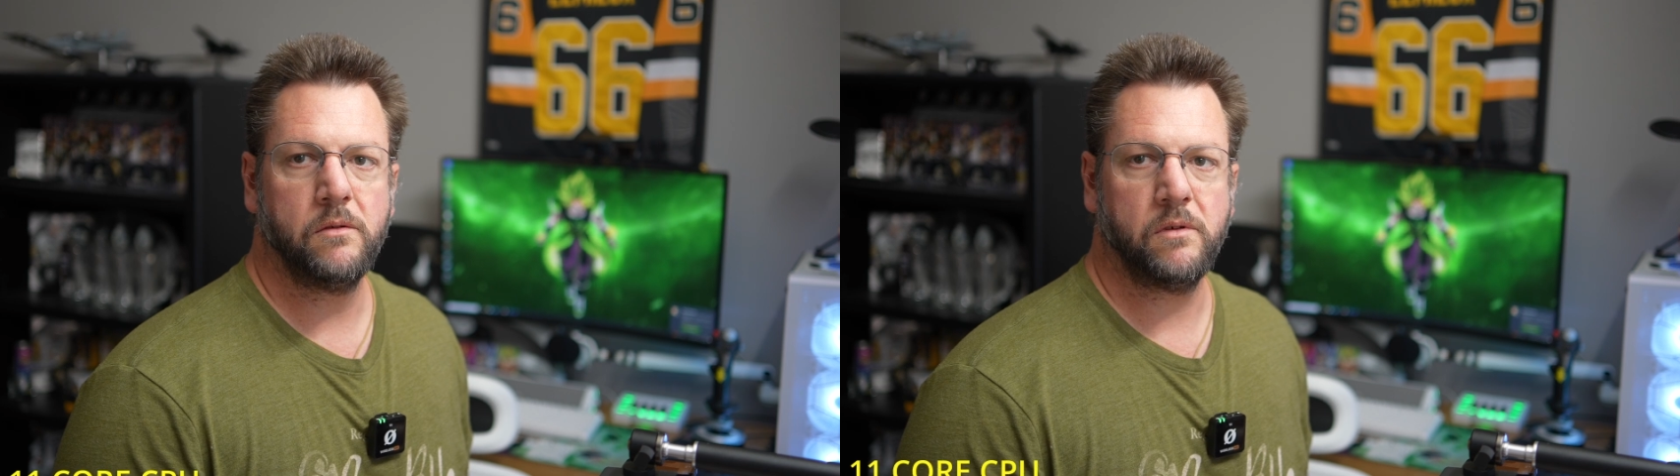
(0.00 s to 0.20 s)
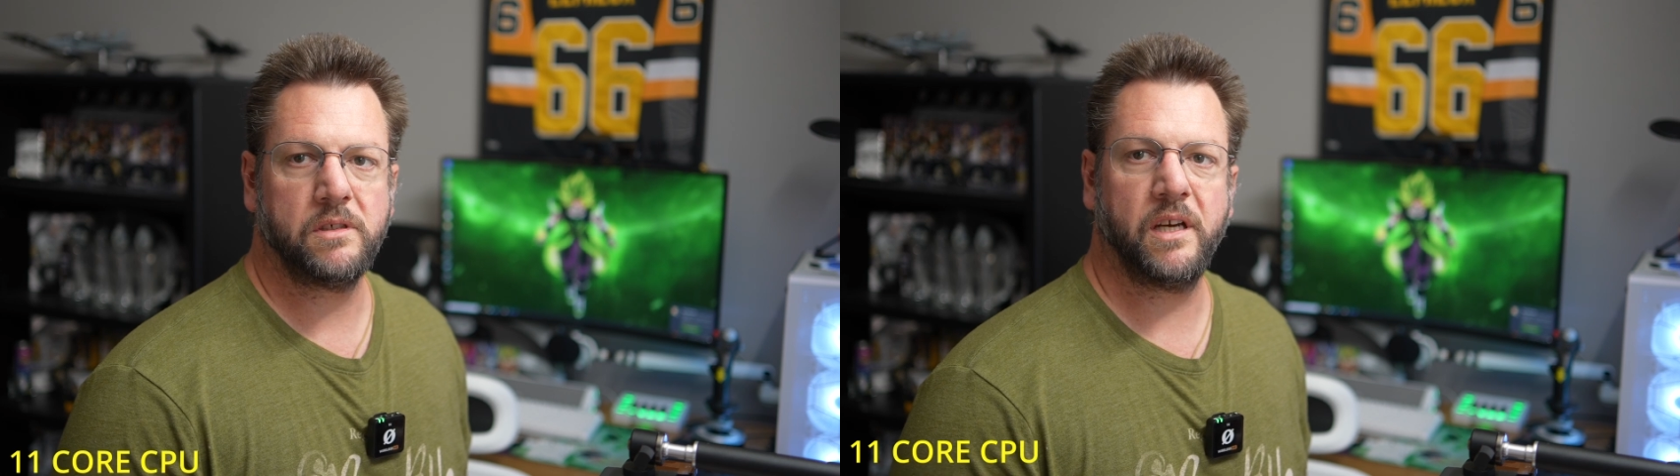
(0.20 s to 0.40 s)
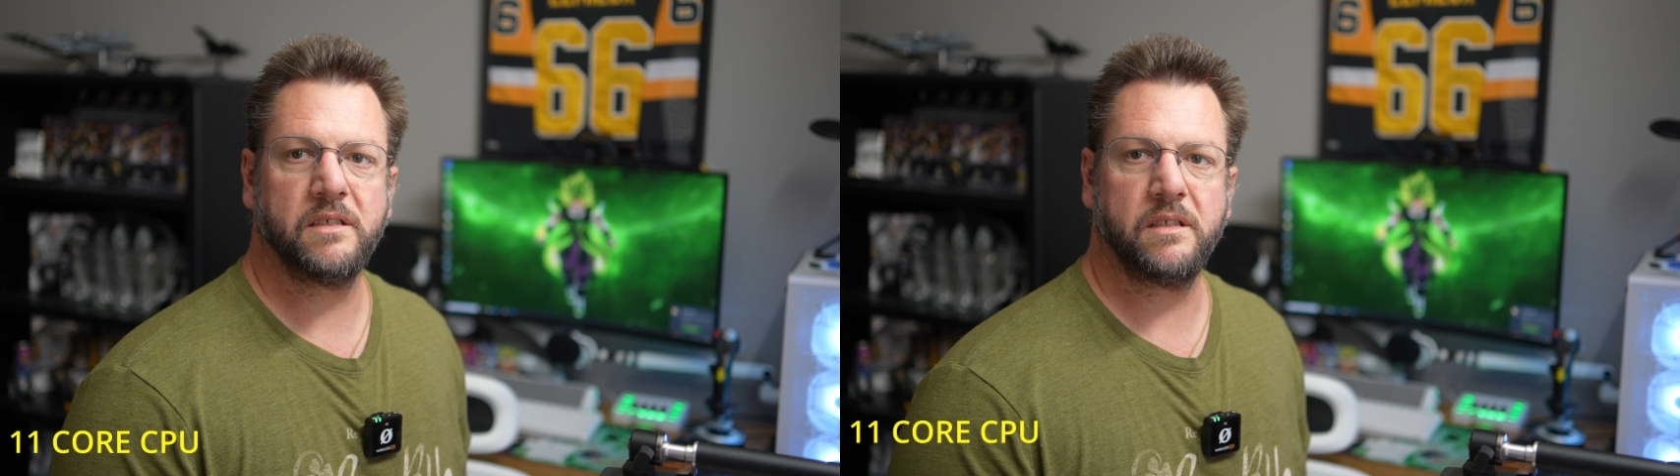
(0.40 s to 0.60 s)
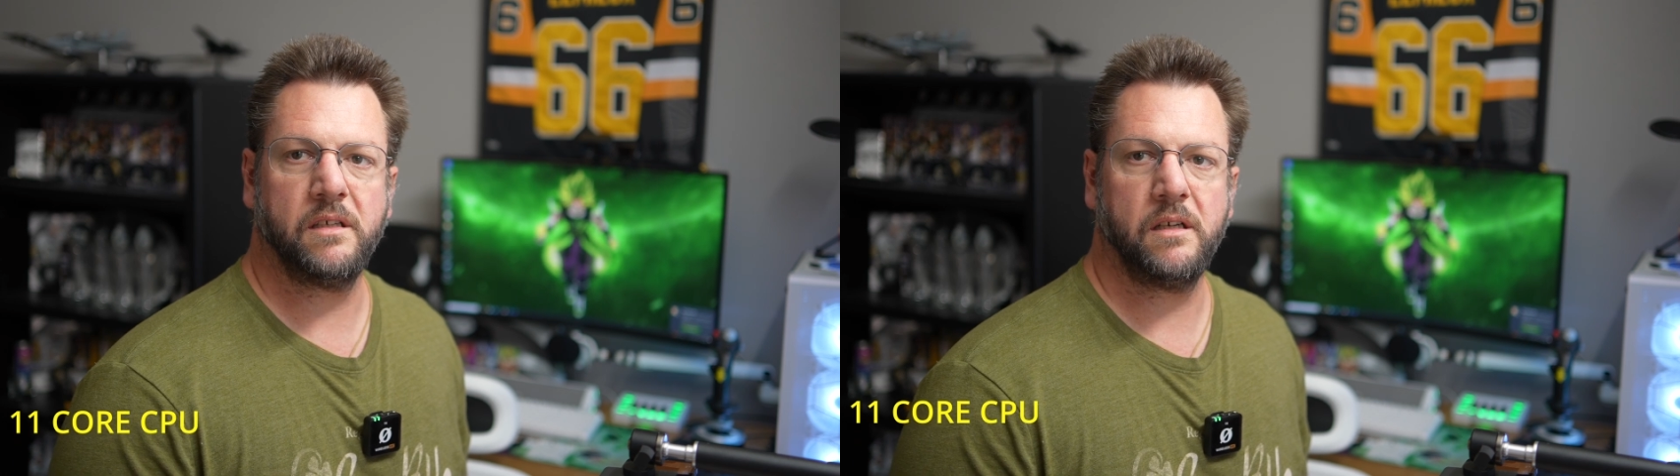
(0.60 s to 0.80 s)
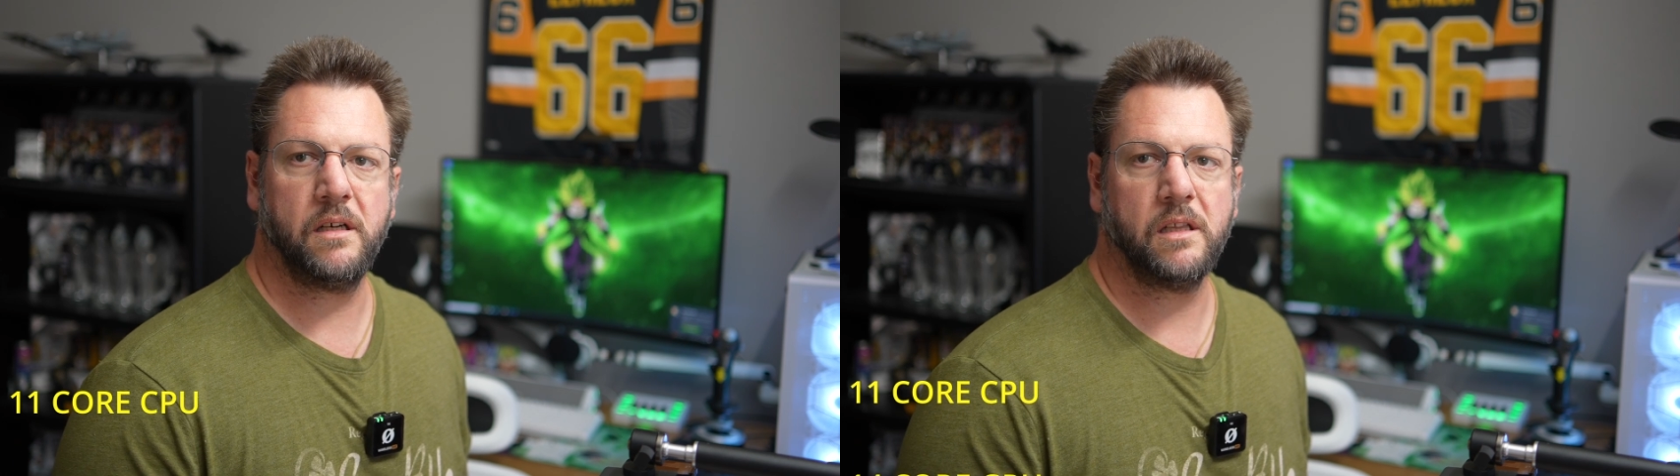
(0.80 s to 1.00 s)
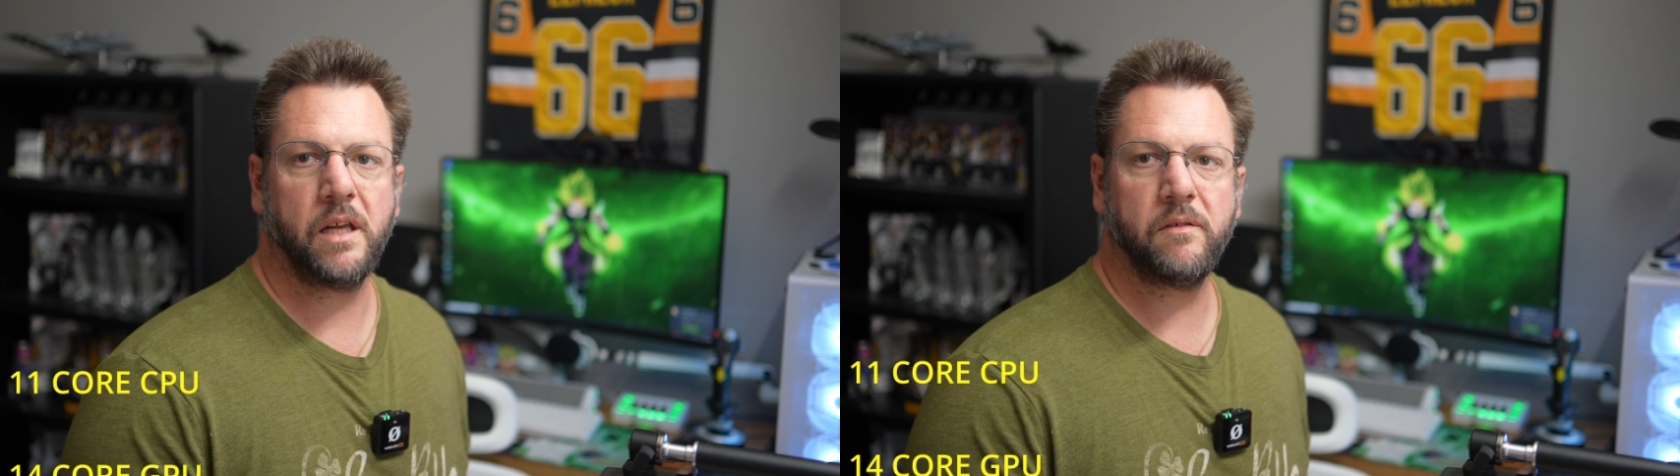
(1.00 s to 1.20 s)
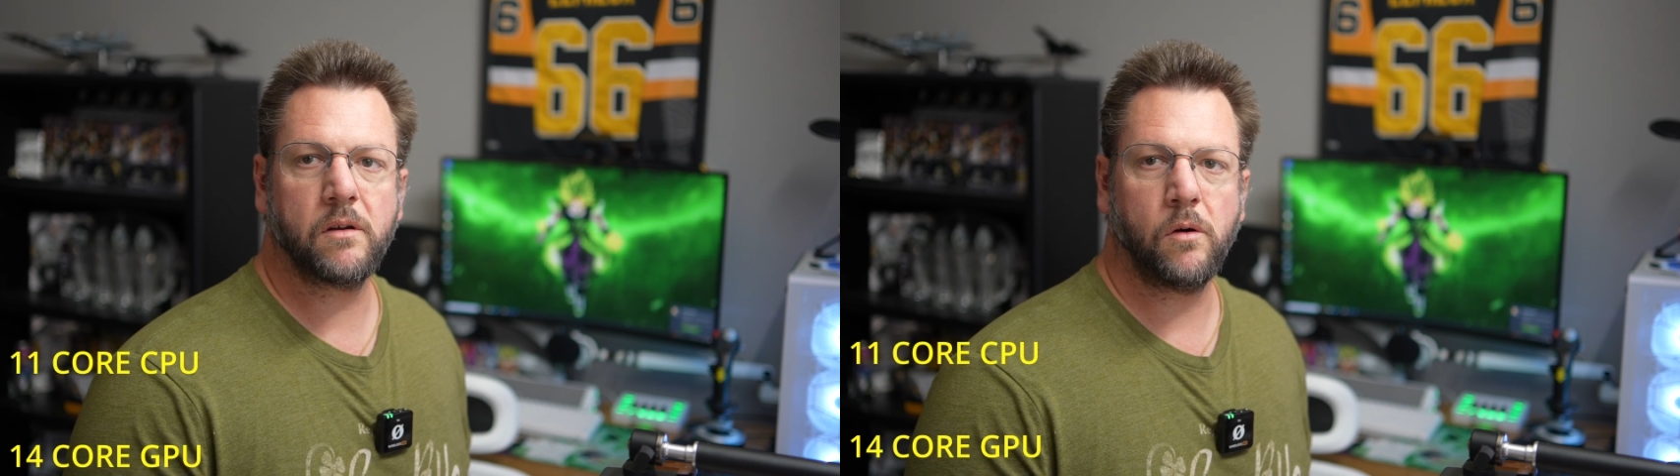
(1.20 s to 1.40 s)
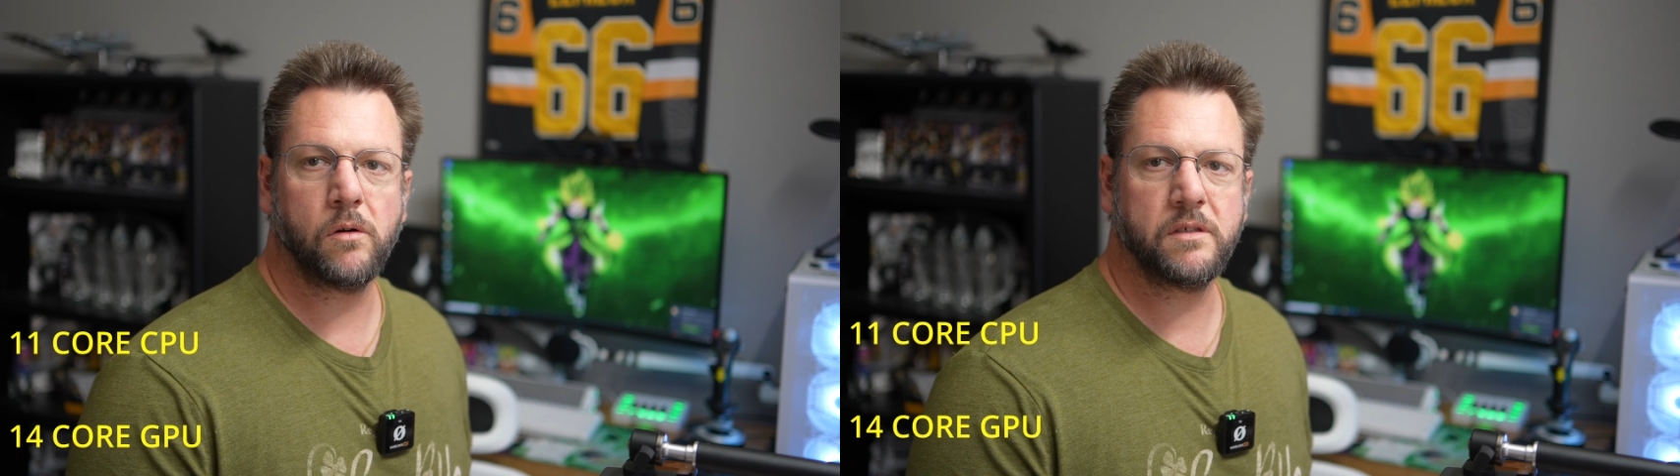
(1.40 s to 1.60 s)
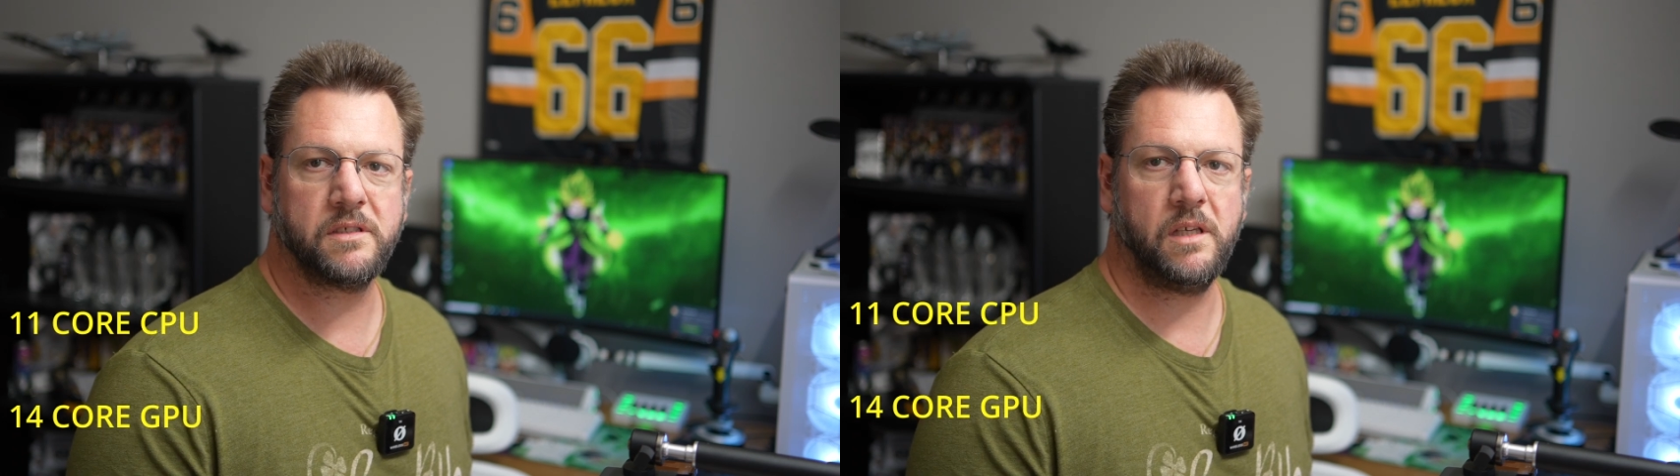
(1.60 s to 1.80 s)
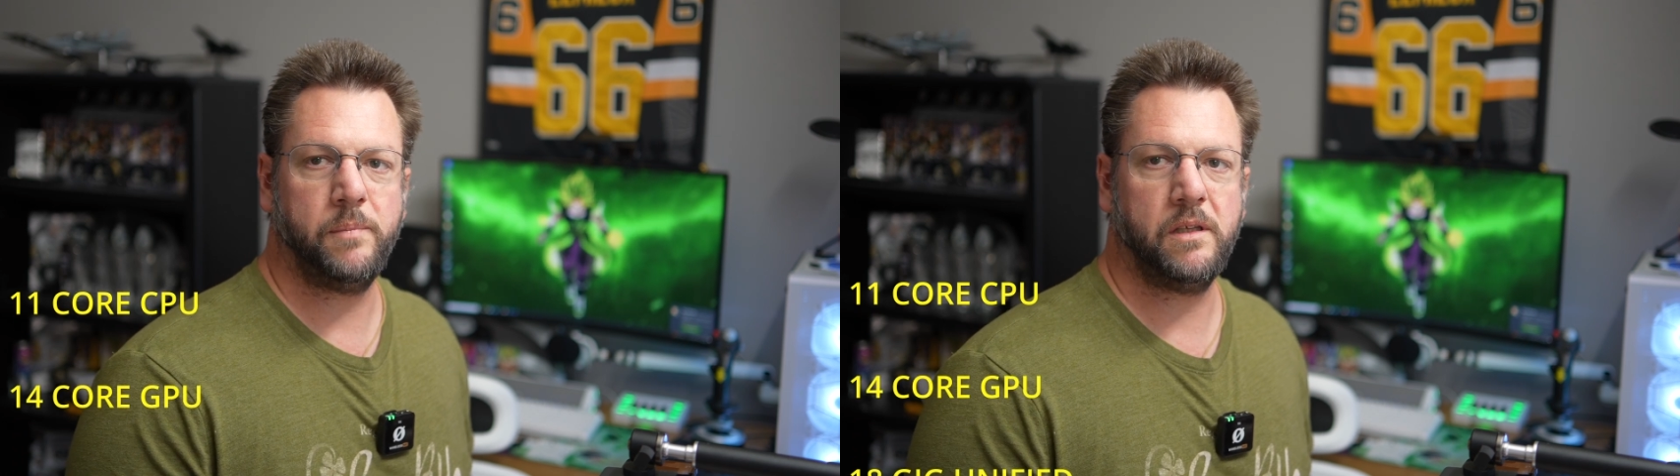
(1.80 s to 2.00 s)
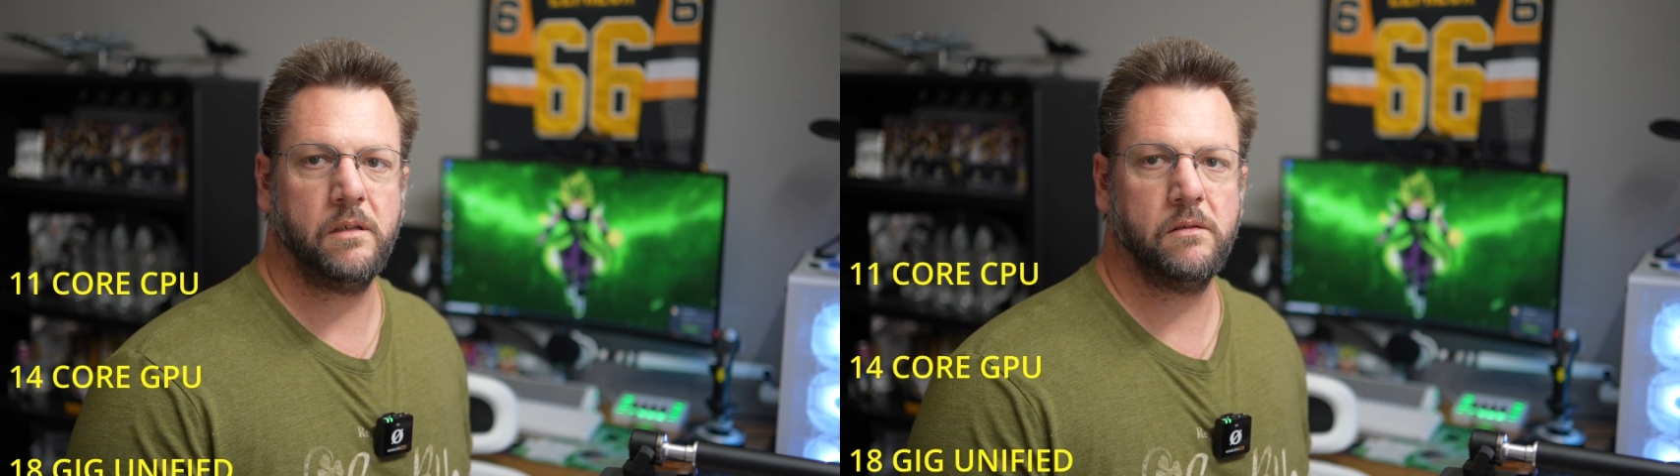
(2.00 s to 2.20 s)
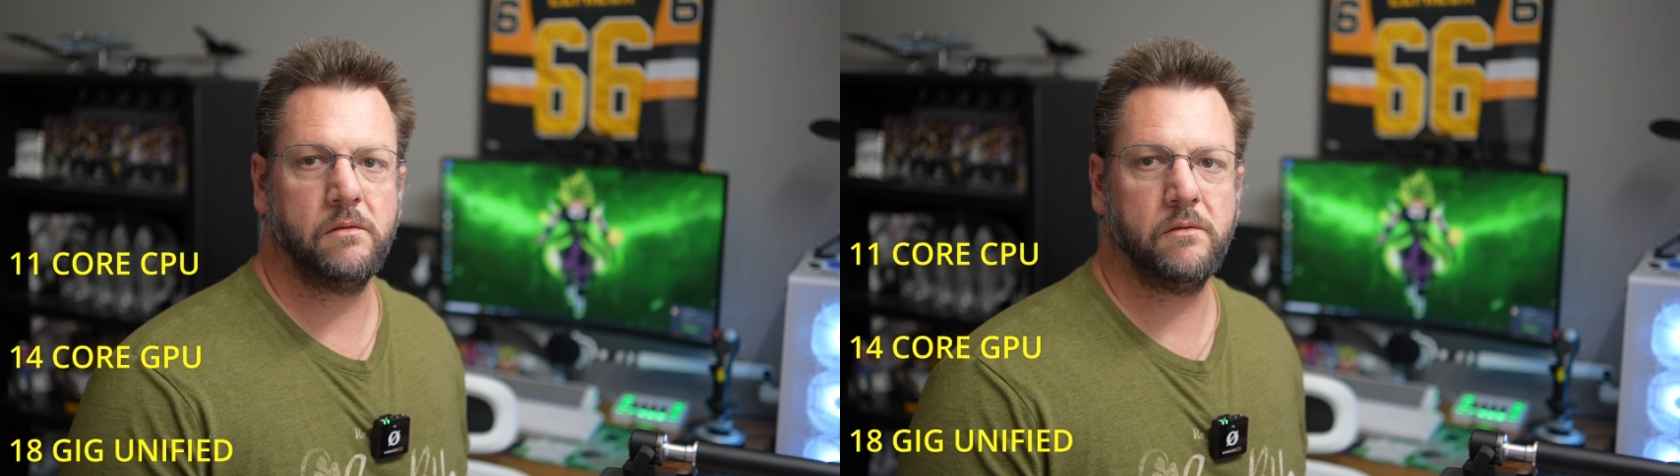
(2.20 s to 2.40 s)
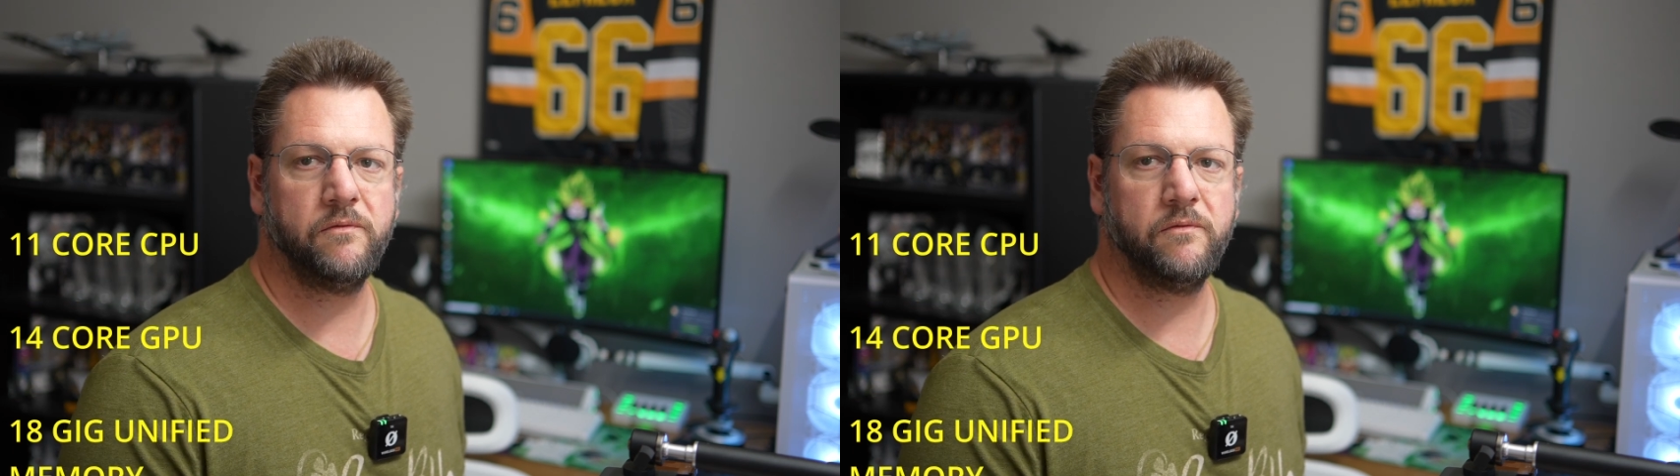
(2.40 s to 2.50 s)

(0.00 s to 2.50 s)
which has the 11-core CPU,